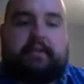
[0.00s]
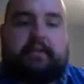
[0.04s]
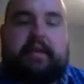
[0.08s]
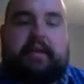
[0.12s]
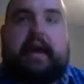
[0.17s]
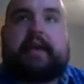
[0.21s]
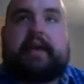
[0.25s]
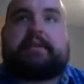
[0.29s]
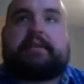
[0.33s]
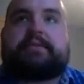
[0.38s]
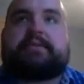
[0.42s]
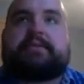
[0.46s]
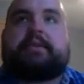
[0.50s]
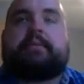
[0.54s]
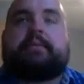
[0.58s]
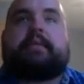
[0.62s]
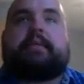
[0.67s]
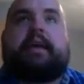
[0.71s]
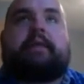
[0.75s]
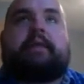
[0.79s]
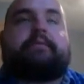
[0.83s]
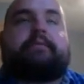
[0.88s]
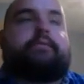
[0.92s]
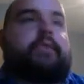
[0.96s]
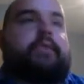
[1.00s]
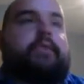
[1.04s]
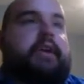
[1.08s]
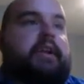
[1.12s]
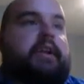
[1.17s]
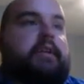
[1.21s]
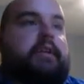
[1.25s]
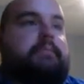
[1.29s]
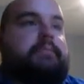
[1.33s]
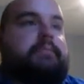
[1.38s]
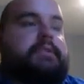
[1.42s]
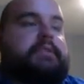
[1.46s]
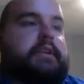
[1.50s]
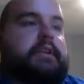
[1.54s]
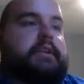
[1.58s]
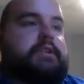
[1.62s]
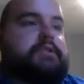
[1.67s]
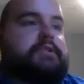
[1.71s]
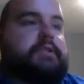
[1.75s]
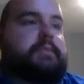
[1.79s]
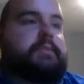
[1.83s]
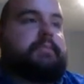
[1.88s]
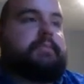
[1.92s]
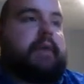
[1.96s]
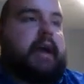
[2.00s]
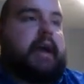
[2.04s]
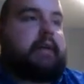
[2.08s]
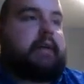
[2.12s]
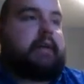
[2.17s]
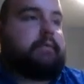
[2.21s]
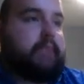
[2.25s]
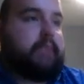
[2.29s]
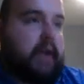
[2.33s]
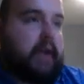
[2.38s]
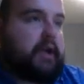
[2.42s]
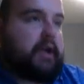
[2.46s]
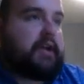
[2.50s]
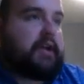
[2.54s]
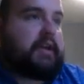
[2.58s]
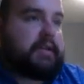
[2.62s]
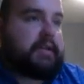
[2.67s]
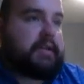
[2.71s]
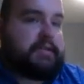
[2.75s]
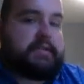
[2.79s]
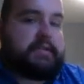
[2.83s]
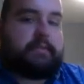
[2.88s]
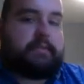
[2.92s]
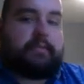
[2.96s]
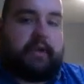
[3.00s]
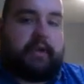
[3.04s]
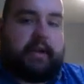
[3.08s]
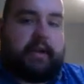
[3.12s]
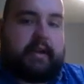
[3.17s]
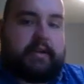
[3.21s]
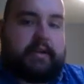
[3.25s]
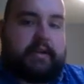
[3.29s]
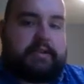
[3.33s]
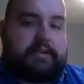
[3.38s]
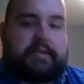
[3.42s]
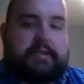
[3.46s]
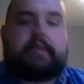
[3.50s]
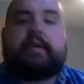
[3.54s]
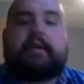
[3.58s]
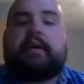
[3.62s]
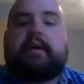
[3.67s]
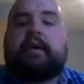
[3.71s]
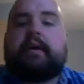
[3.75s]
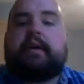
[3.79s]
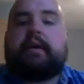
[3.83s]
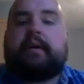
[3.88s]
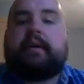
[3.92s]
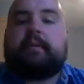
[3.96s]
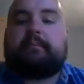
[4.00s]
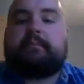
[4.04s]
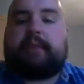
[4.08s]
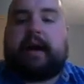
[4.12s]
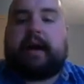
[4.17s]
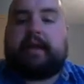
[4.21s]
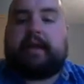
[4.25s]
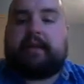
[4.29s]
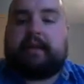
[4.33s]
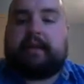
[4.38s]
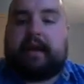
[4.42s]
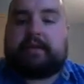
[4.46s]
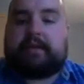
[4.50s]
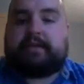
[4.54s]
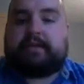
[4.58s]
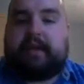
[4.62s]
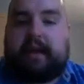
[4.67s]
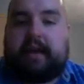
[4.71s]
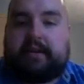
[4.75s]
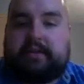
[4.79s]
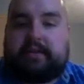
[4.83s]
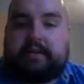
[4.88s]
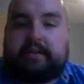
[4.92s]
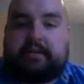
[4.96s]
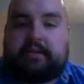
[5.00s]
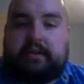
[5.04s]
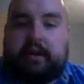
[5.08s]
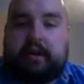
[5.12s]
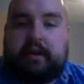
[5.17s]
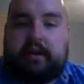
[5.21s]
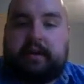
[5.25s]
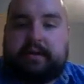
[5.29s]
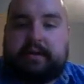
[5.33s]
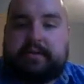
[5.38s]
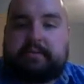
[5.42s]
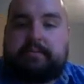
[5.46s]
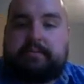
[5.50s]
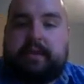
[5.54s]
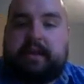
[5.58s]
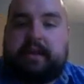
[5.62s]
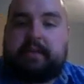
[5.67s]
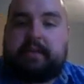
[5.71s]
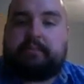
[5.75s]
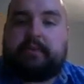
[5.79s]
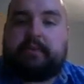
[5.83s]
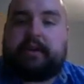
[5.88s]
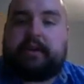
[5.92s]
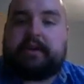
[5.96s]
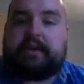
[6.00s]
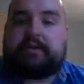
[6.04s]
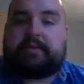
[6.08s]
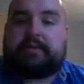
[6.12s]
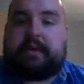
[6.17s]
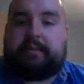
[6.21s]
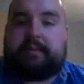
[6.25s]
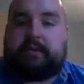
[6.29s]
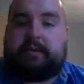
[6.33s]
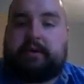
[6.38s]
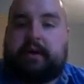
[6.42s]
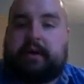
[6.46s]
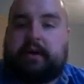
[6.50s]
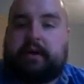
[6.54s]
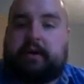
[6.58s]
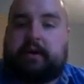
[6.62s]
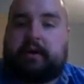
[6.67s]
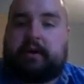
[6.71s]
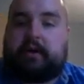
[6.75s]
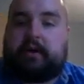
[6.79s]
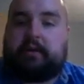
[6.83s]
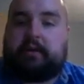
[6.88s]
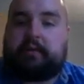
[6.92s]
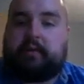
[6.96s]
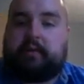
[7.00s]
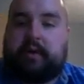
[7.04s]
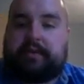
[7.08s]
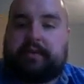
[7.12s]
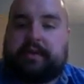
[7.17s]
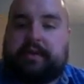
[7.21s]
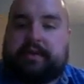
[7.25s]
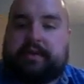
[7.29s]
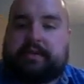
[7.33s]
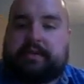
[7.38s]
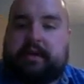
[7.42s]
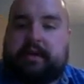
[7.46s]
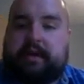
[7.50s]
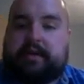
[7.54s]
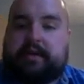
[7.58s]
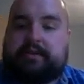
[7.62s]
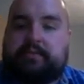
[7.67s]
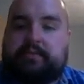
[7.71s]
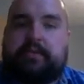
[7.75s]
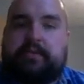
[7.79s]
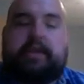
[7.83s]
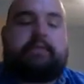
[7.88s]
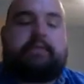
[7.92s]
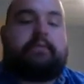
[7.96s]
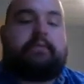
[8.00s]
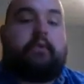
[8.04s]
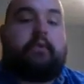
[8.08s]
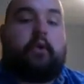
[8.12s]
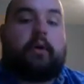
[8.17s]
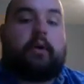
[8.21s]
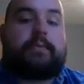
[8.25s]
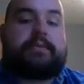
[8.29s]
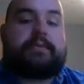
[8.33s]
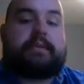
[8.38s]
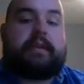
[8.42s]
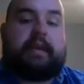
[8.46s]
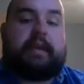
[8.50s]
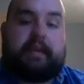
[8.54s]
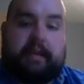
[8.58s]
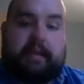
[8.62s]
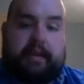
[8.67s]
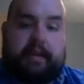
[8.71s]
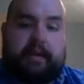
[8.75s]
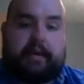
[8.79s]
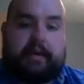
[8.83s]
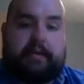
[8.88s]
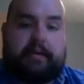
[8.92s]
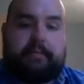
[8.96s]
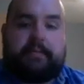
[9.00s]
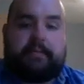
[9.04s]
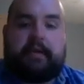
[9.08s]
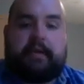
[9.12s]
led to some of that freedom potentially backfiring against the British. By the 1830s, many British people had called for what they saw as reforms in India.